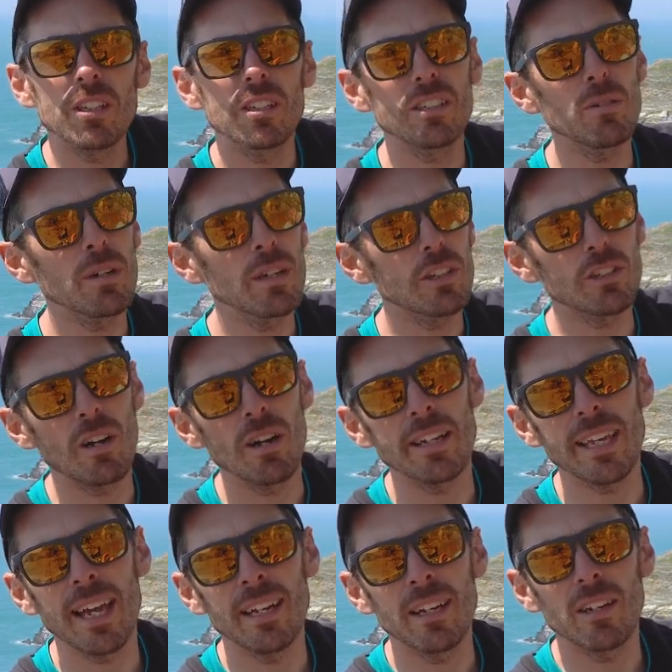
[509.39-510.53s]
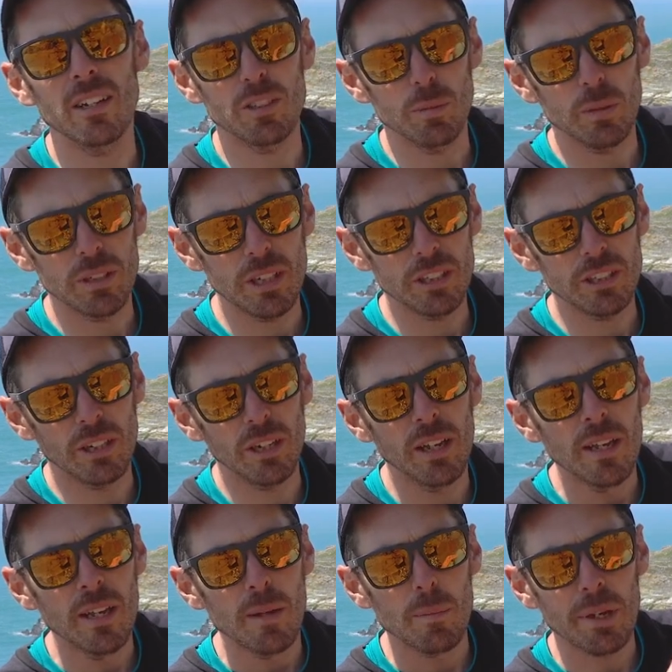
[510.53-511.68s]
You're still going to try and get in a nice position,
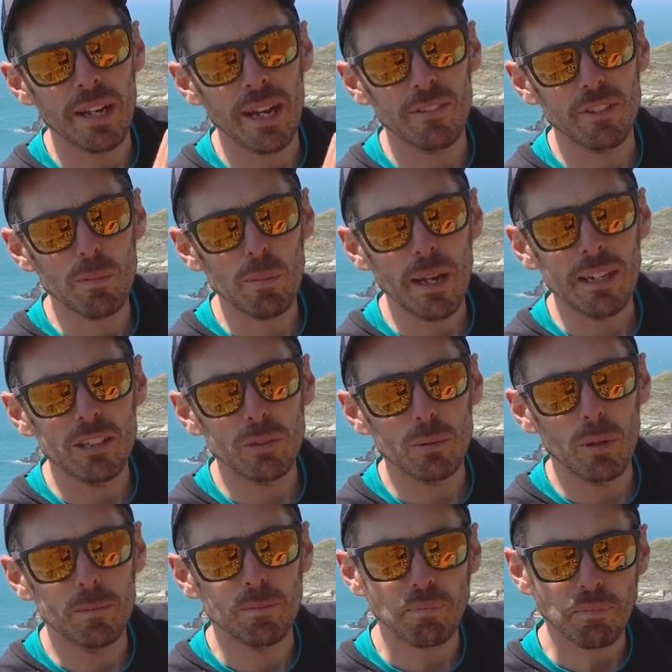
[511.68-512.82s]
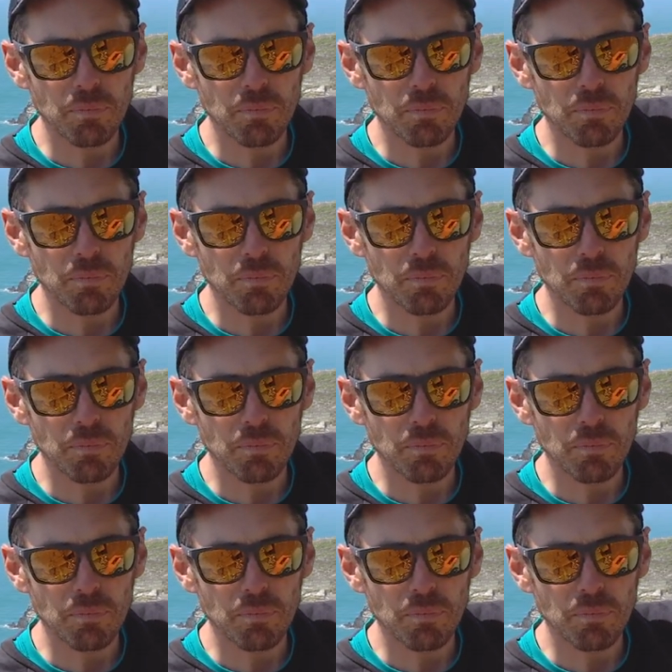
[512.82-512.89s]
but you'll have to place one